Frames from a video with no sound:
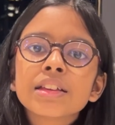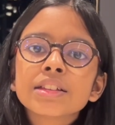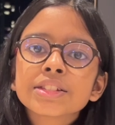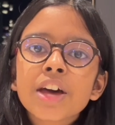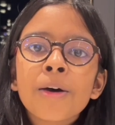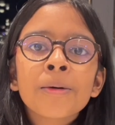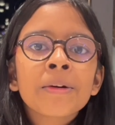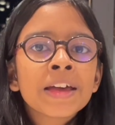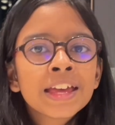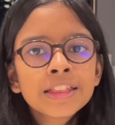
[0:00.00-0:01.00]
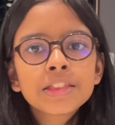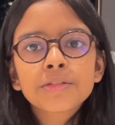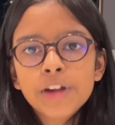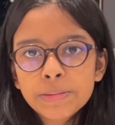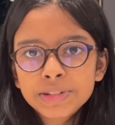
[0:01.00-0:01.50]
So in
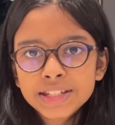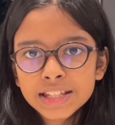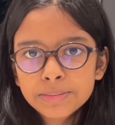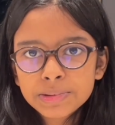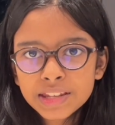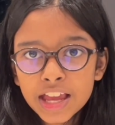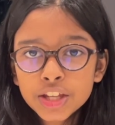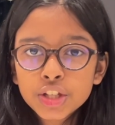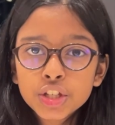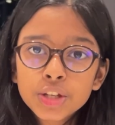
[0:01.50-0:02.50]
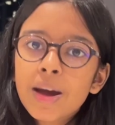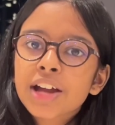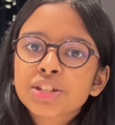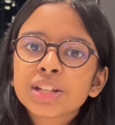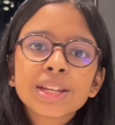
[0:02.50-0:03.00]
the REM sleep stage, you
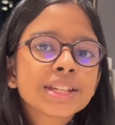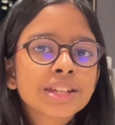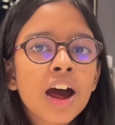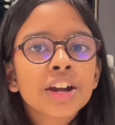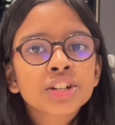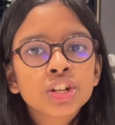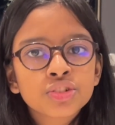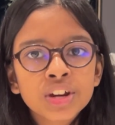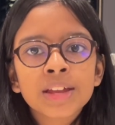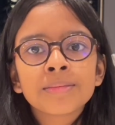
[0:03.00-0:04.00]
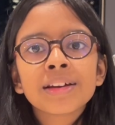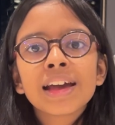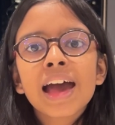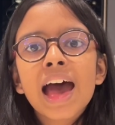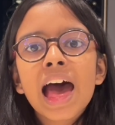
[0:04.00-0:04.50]
actually start to dream,
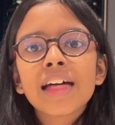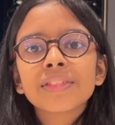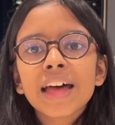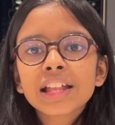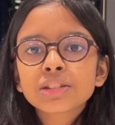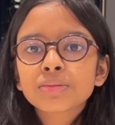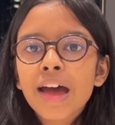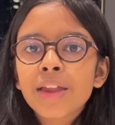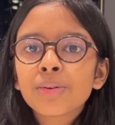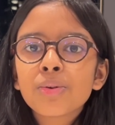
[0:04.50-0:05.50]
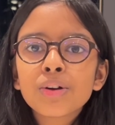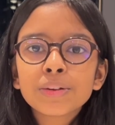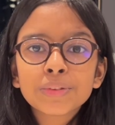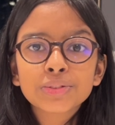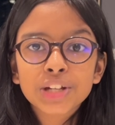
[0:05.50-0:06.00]
and that's when all
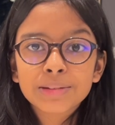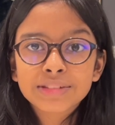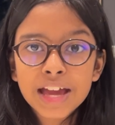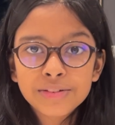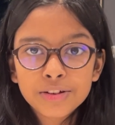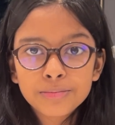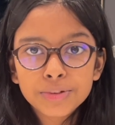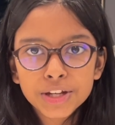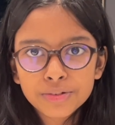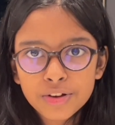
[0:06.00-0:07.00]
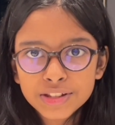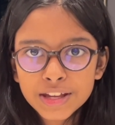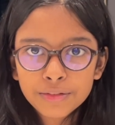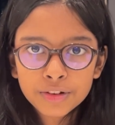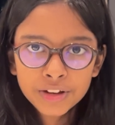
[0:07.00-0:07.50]
of the dreams that your neurons
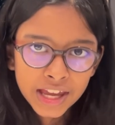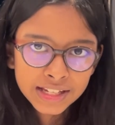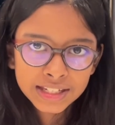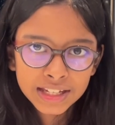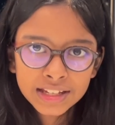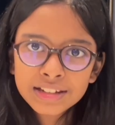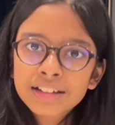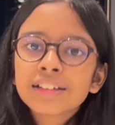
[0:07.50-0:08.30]
have created